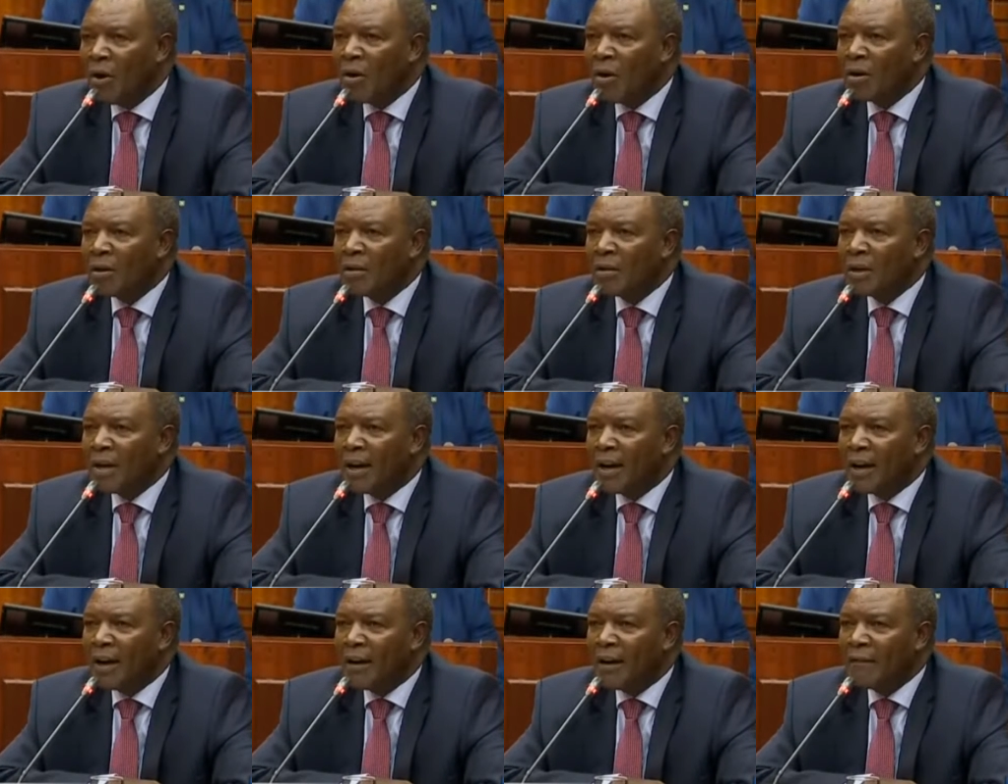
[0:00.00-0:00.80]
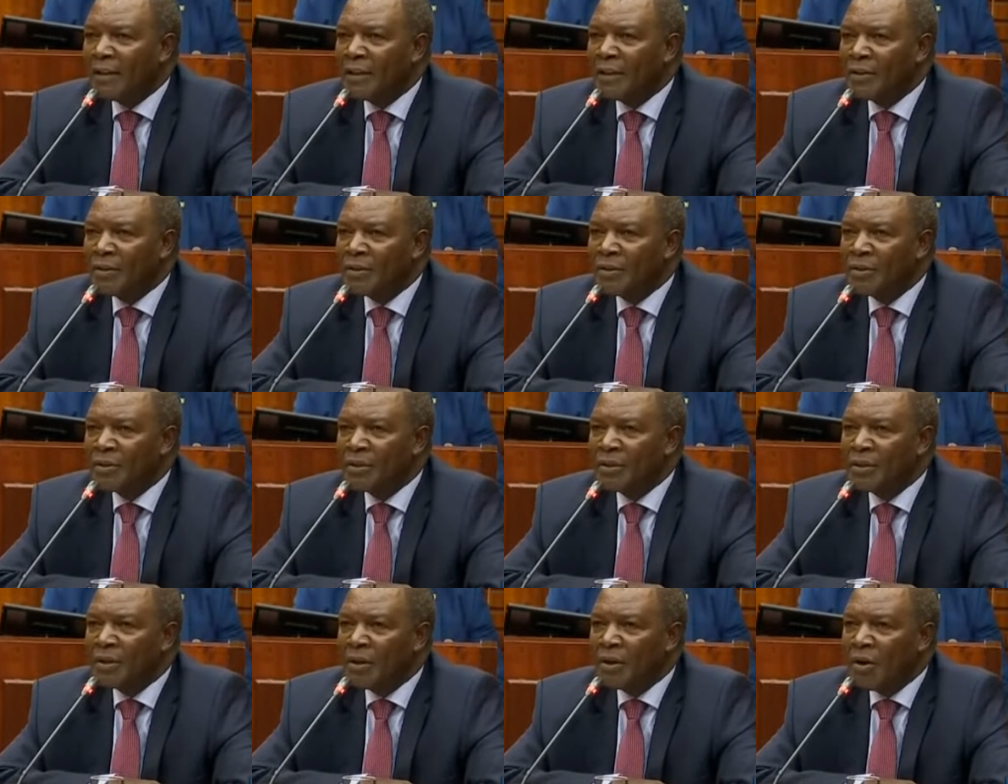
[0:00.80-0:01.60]
all
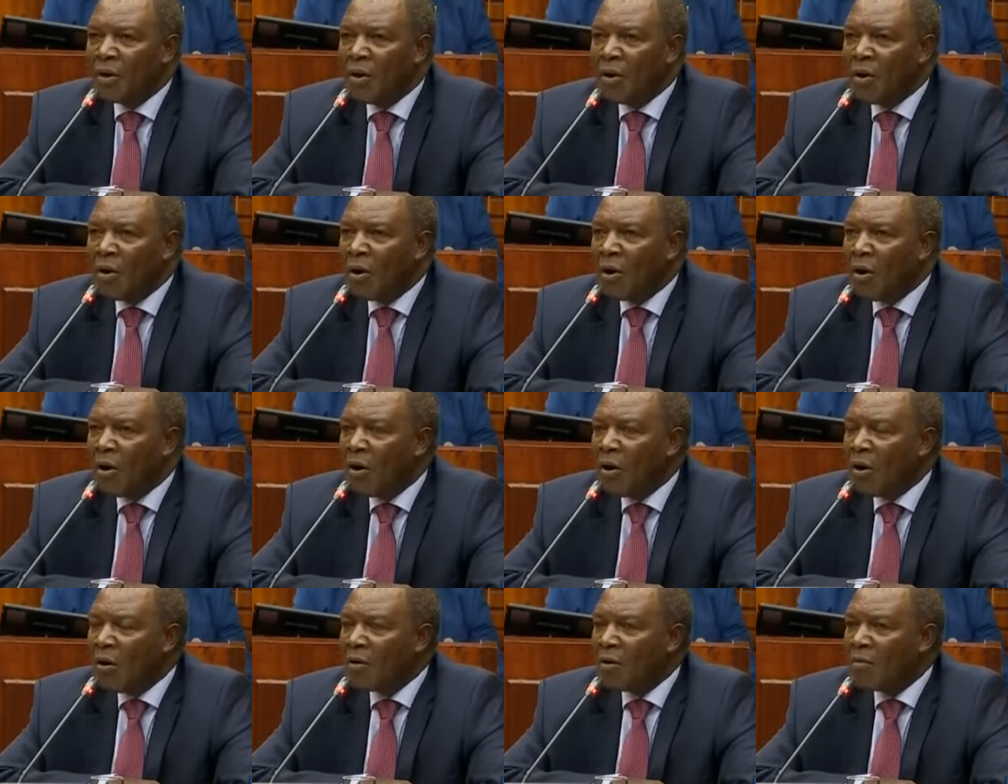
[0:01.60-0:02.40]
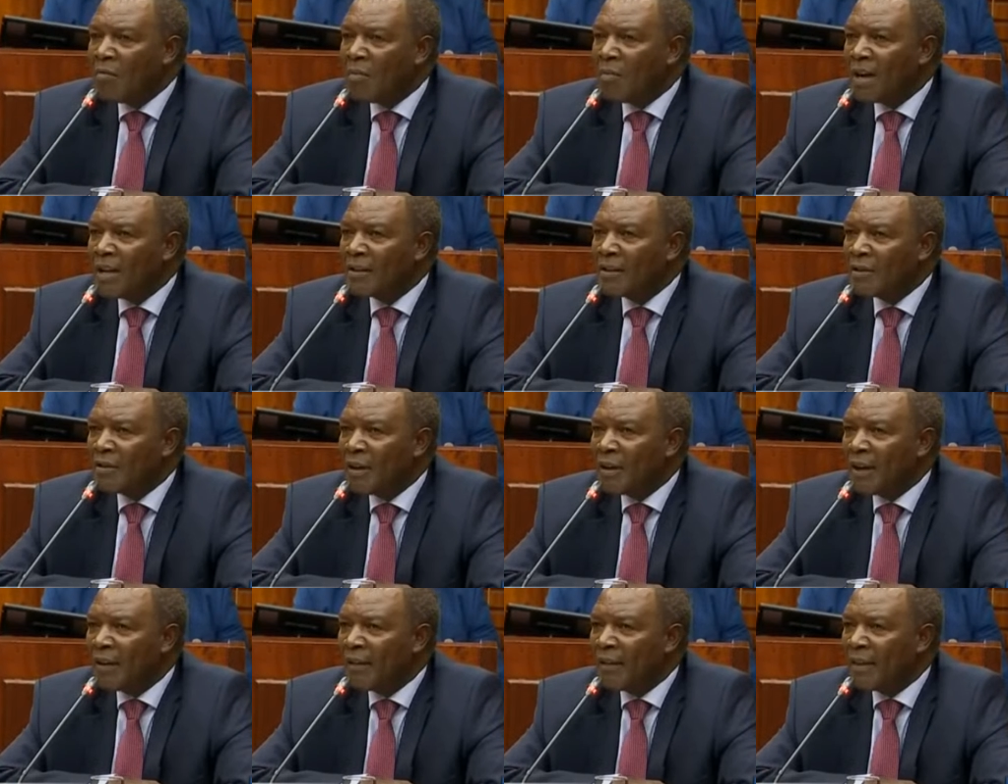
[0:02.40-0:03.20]
avenues, all my
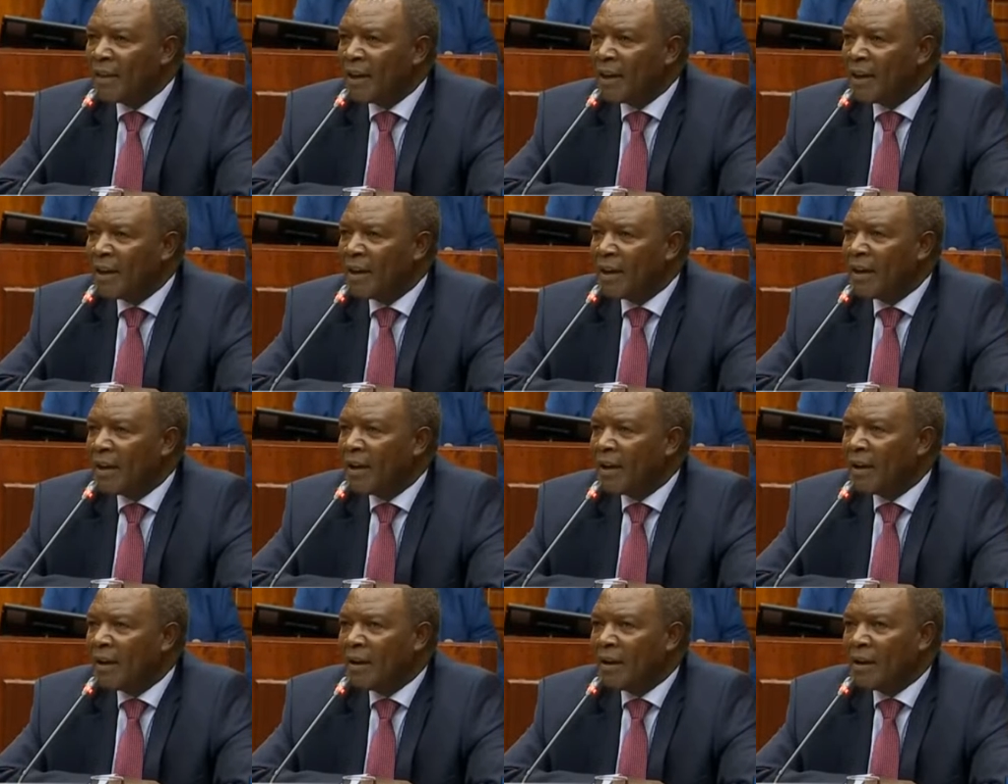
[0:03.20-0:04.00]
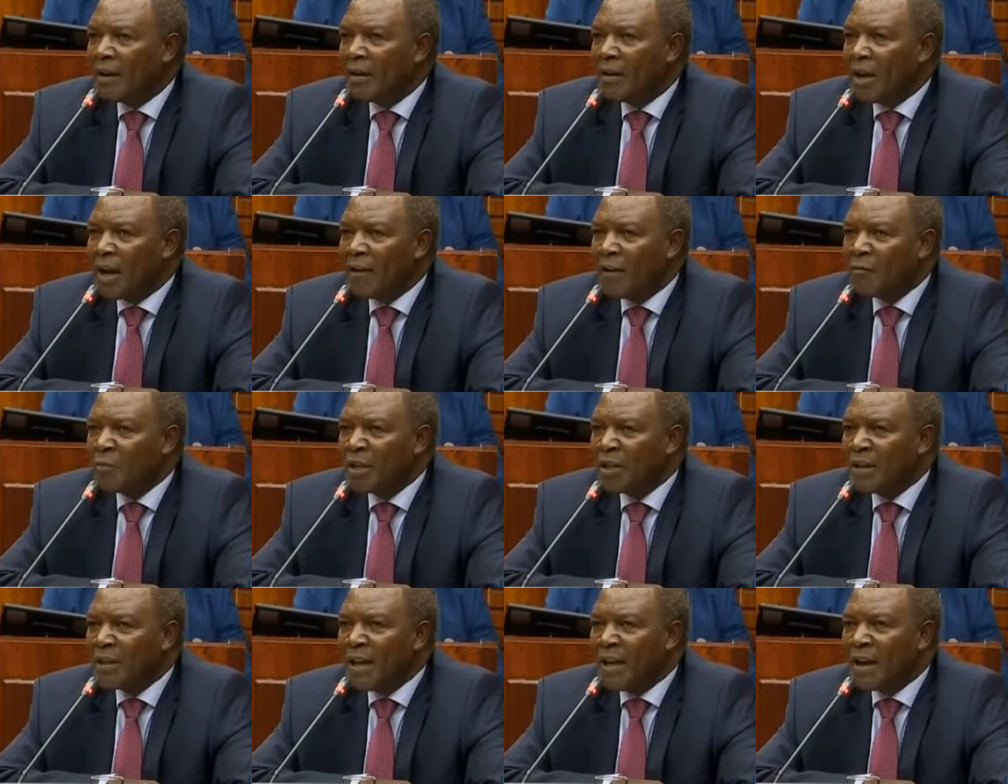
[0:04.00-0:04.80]
strength and uh,
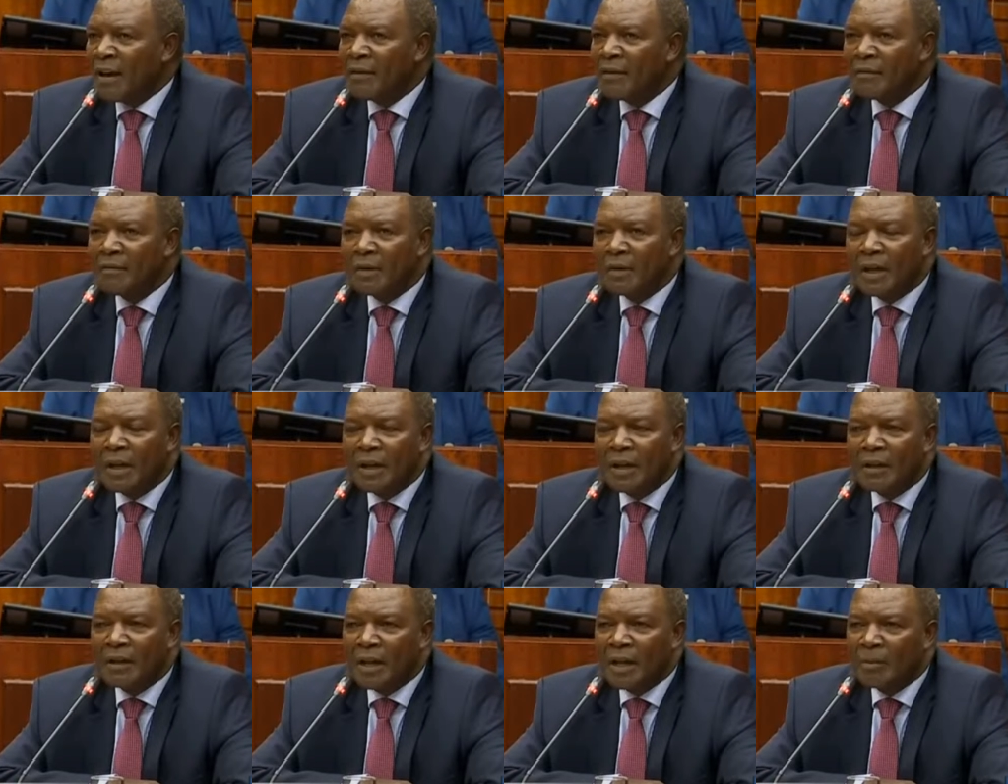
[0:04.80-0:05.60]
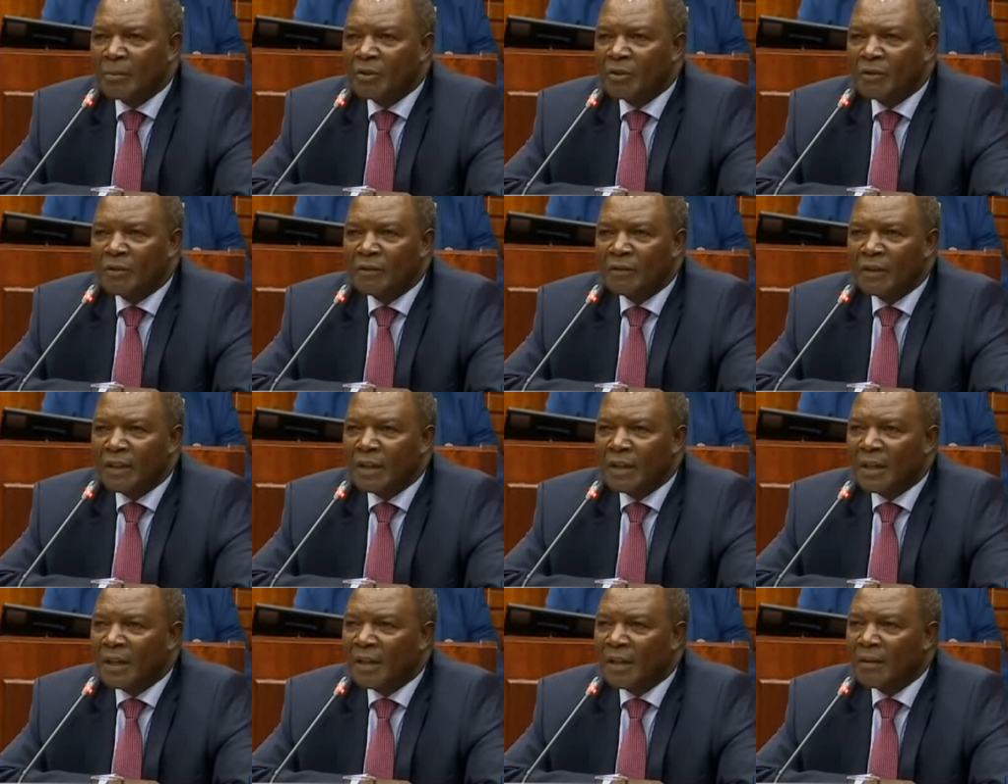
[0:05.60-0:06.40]
have been there uh, in terms of
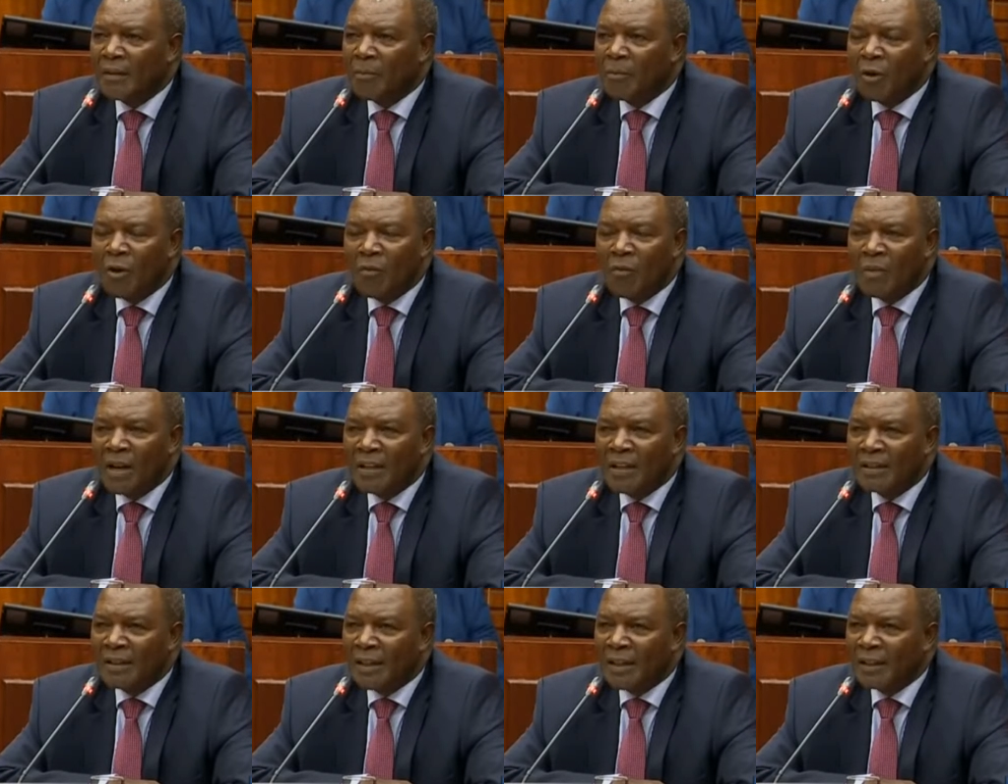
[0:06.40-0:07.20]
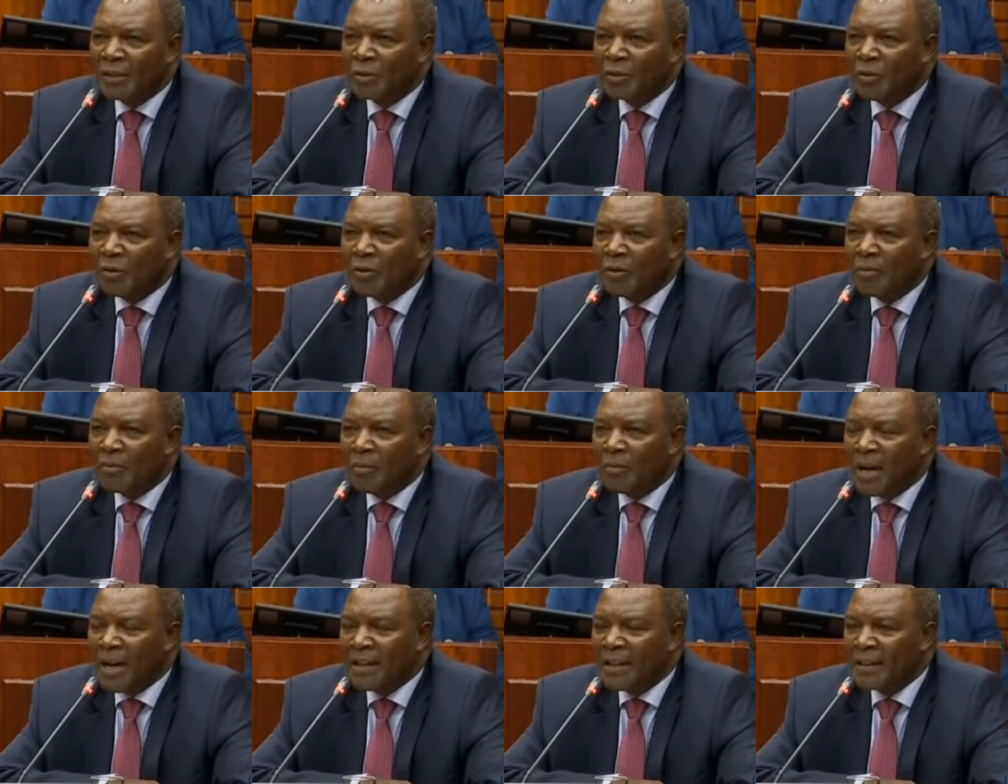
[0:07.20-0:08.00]
uh, the, all my intellectual
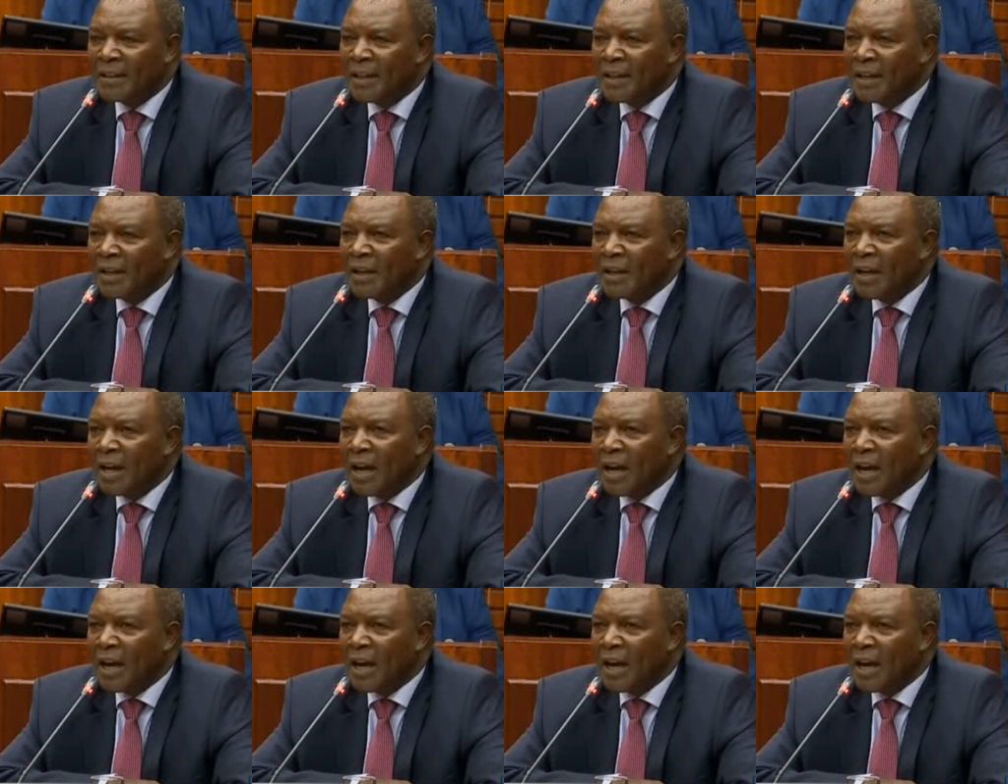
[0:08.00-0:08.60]
might